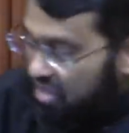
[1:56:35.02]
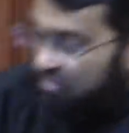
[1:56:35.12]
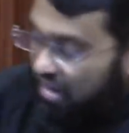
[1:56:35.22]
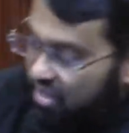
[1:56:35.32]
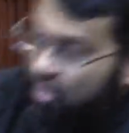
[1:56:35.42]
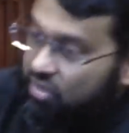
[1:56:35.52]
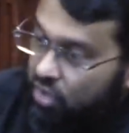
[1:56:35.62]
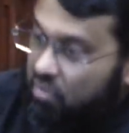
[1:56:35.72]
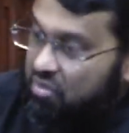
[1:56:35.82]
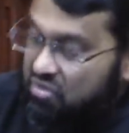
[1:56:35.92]
I got the
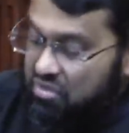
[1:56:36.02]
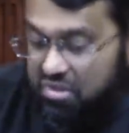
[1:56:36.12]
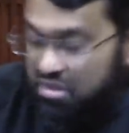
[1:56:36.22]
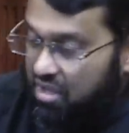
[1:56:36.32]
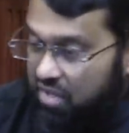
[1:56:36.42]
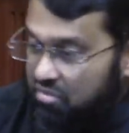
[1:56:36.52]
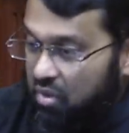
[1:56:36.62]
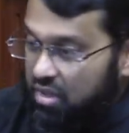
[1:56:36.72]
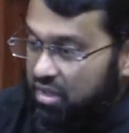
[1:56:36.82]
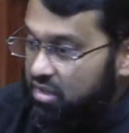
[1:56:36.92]
opportunity, I would
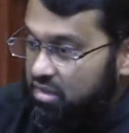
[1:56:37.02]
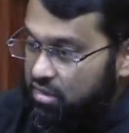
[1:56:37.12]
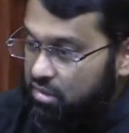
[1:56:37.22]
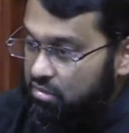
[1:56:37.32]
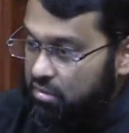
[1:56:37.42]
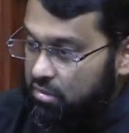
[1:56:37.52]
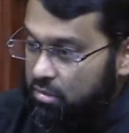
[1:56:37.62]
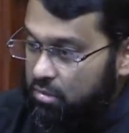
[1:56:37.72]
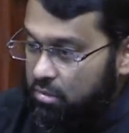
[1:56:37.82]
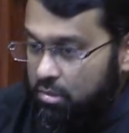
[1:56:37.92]
walk in and see.
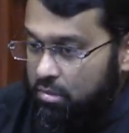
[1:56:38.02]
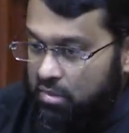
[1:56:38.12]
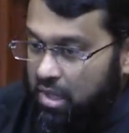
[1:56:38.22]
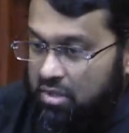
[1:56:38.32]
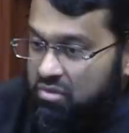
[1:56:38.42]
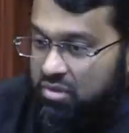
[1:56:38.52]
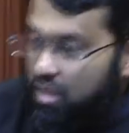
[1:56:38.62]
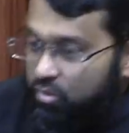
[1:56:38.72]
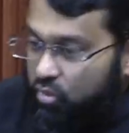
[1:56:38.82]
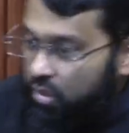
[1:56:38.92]
I don't see any
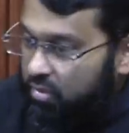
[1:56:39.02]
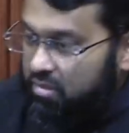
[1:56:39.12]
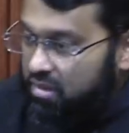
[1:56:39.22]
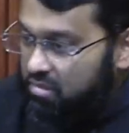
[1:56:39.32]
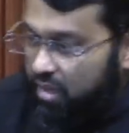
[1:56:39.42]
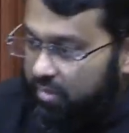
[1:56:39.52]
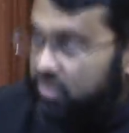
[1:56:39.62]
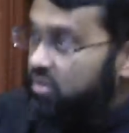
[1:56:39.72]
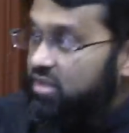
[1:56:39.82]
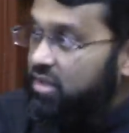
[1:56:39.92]
problem. I mean,
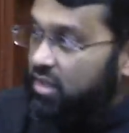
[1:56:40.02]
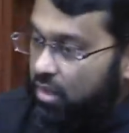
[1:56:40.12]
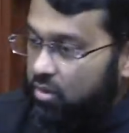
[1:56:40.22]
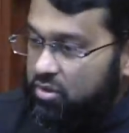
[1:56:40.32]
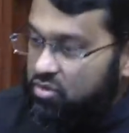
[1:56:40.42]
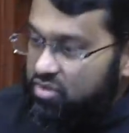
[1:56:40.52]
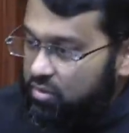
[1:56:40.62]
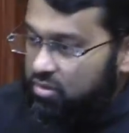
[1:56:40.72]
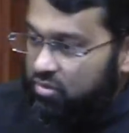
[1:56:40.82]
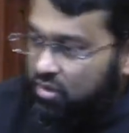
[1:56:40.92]
just seeing, I want to see
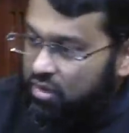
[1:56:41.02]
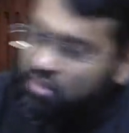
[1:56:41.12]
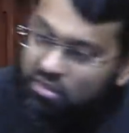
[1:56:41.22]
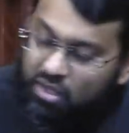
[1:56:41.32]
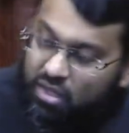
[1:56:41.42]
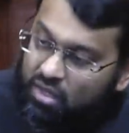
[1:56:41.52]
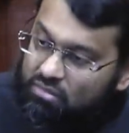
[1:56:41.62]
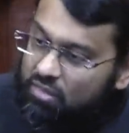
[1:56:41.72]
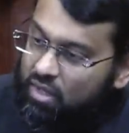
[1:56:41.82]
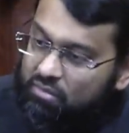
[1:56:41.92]
what's going on.
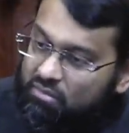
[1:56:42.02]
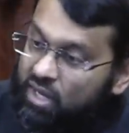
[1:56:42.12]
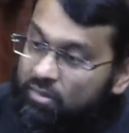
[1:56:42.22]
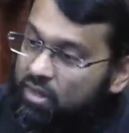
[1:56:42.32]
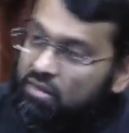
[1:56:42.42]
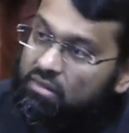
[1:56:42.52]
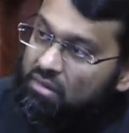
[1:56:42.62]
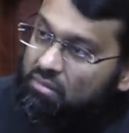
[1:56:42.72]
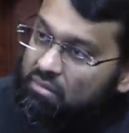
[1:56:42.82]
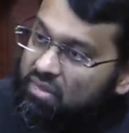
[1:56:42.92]
Maybe
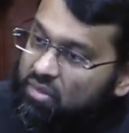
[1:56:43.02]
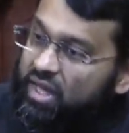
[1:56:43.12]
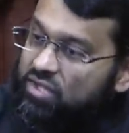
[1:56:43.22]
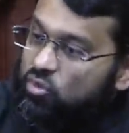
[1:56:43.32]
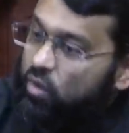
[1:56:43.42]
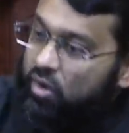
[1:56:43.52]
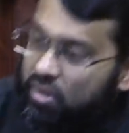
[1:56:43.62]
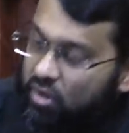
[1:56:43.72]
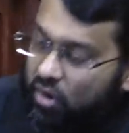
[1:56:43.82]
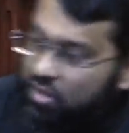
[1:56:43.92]
that's where the
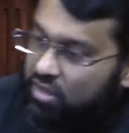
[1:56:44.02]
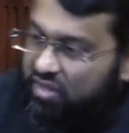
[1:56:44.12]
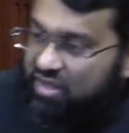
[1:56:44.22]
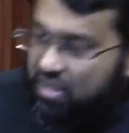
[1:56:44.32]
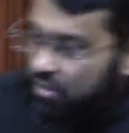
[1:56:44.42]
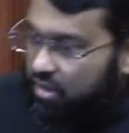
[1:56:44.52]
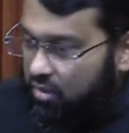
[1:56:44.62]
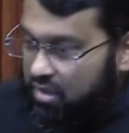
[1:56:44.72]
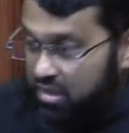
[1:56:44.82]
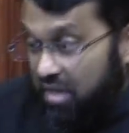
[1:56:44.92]
Garden of Gethsemane
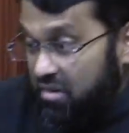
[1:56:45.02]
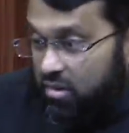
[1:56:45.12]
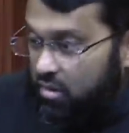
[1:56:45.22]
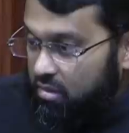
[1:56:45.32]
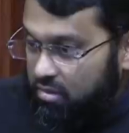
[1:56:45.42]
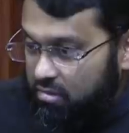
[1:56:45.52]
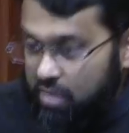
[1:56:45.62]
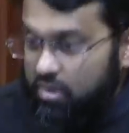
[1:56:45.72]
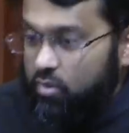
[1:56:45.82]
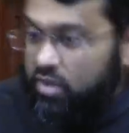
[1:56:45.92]
was. I don't know.
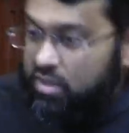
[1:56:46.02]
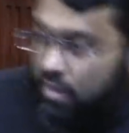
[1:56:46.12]
Maybe it was, maybe